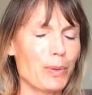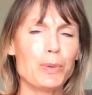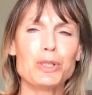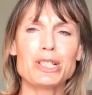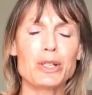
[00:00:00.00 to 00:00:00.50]

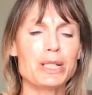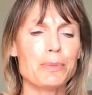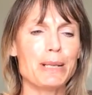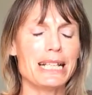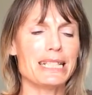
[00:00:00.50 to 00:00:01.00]
we're just going
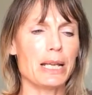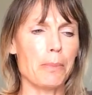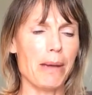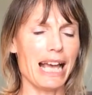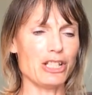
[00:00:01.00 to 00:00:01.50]
to begin to
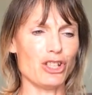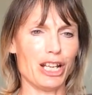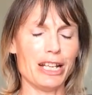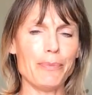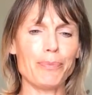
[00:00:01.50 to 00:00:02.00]

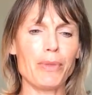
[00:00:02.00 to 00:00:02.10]
imagine